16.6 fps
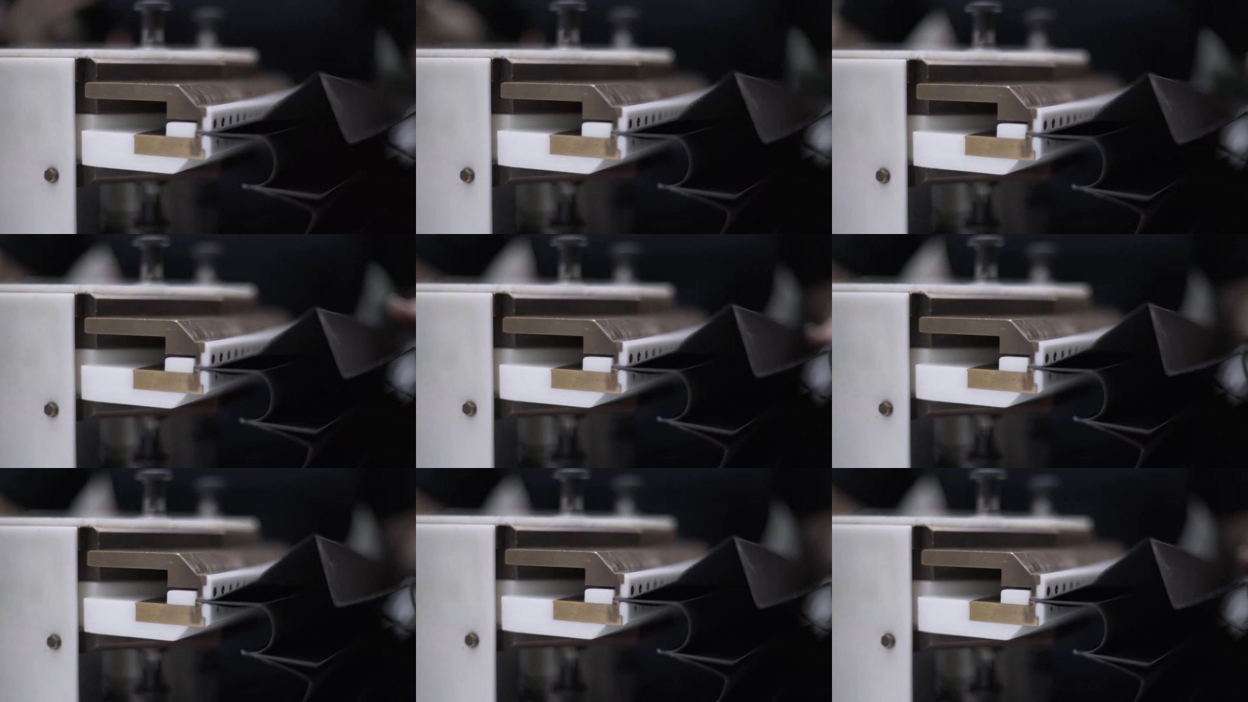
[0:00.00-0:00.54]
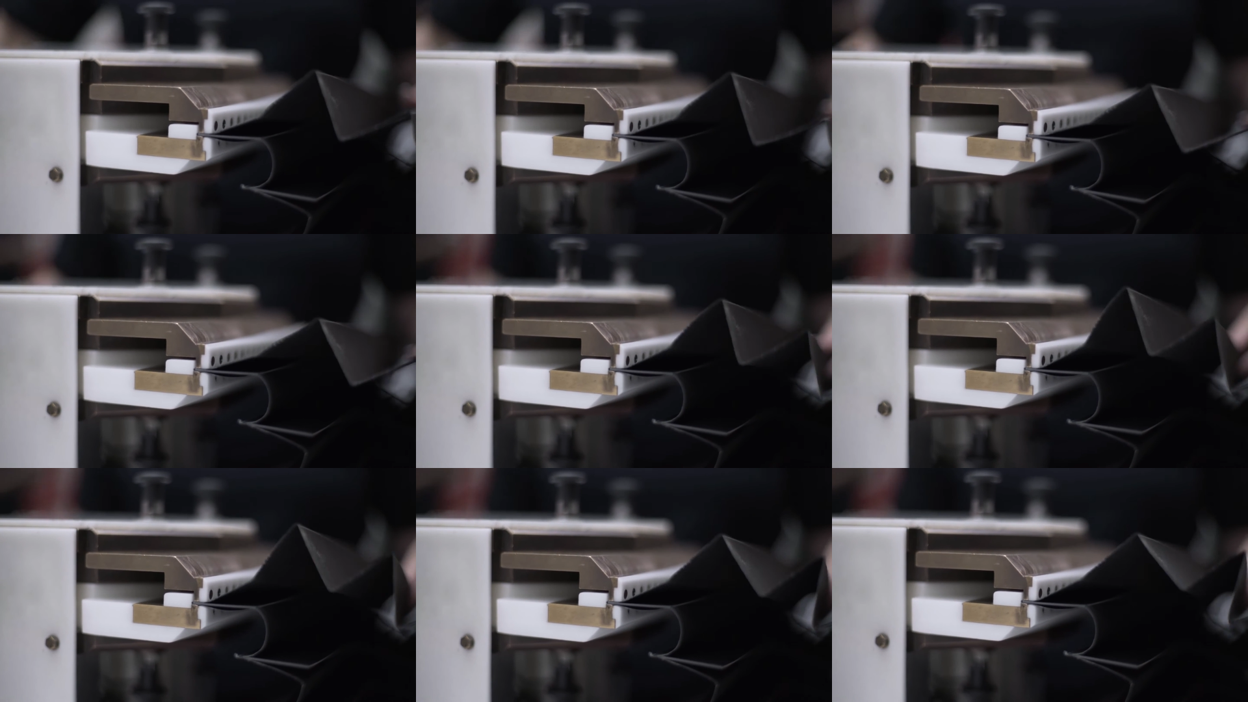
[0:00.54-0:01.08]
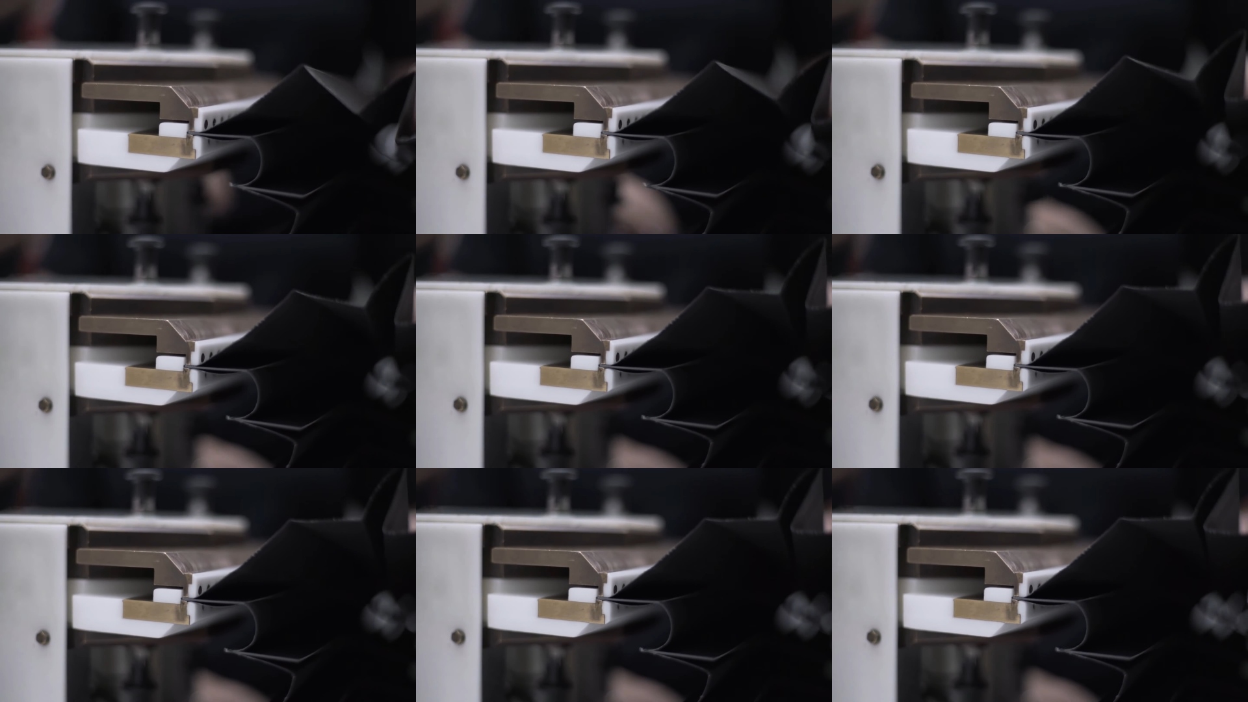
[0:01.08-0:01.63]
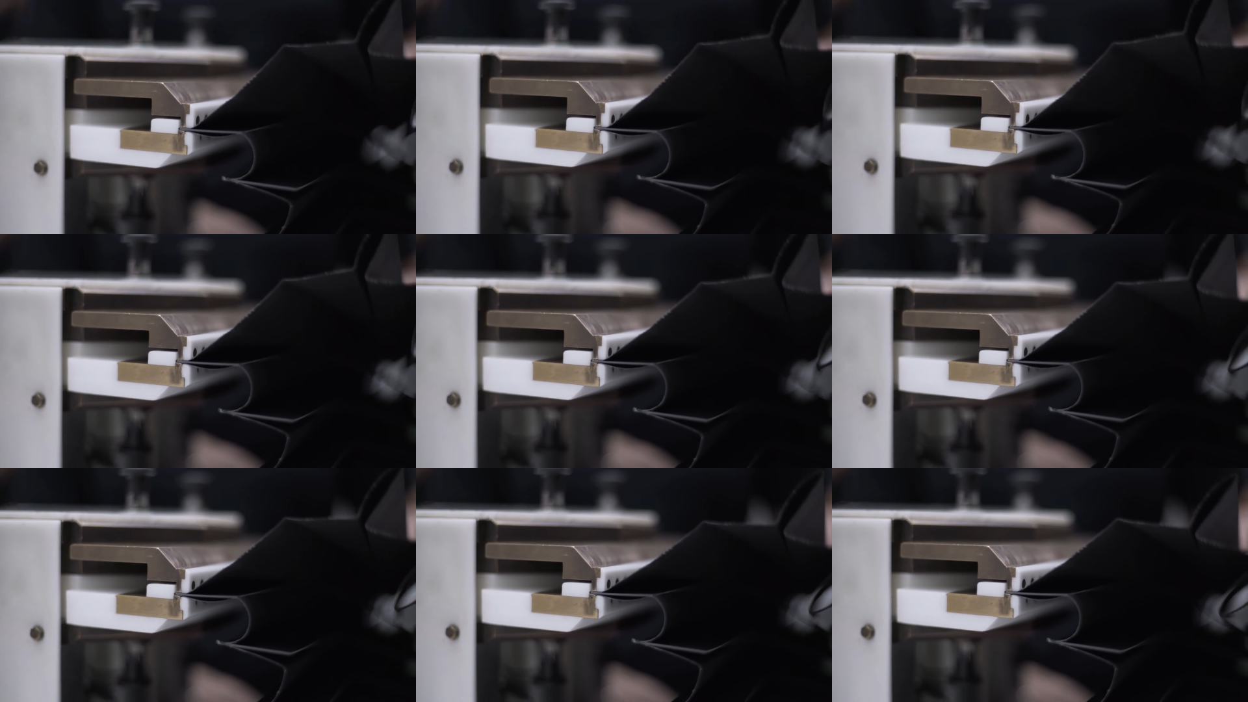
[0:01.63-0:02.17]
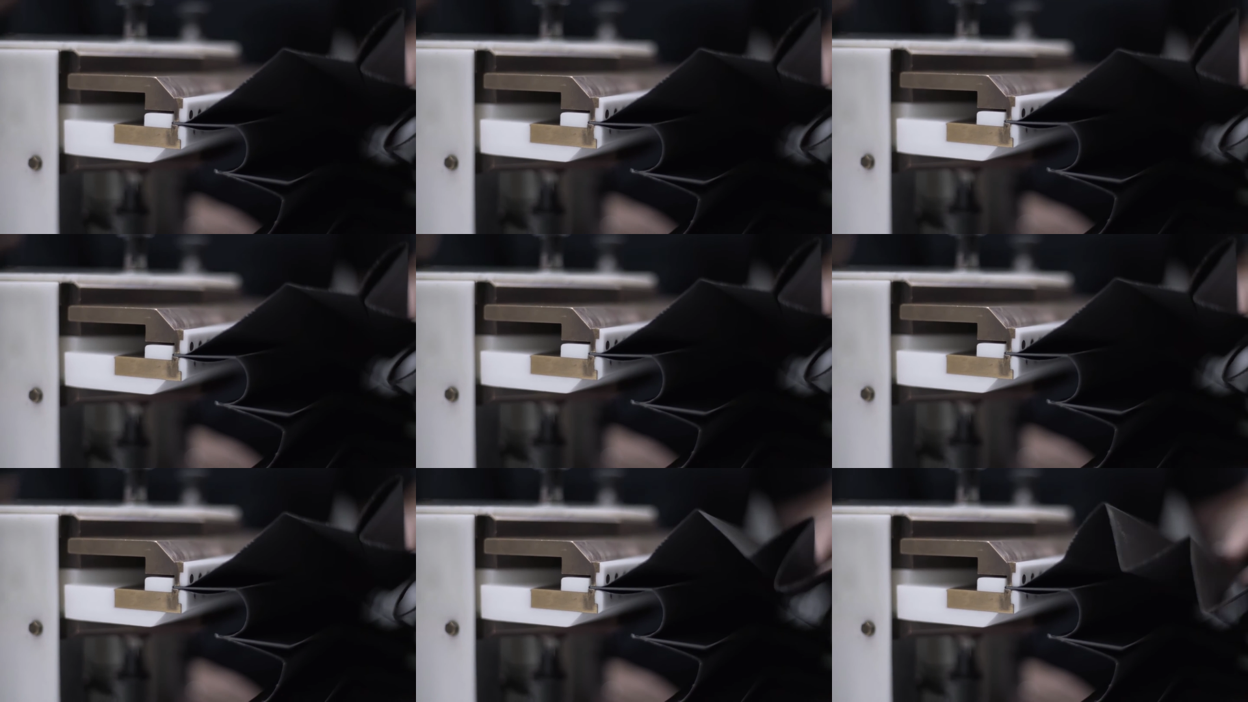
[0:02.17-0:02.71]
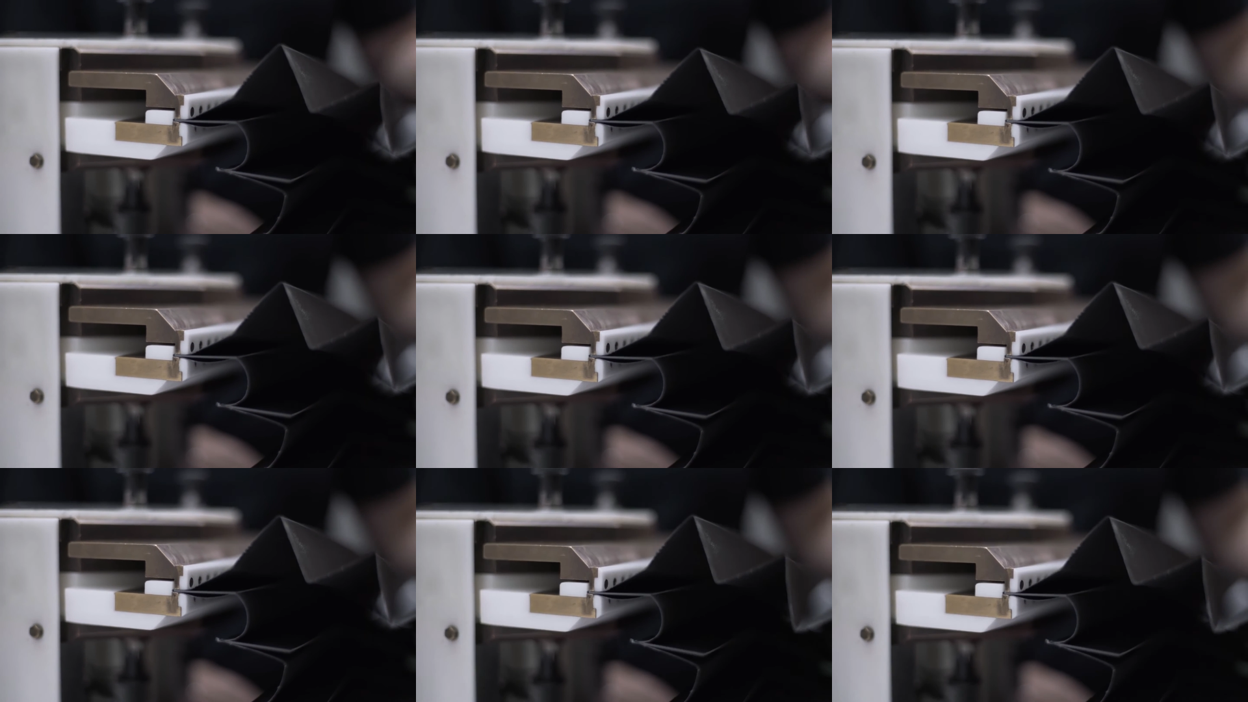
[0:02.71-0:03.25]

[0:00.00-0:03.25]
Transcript: No face is visible, so there are no lips to read.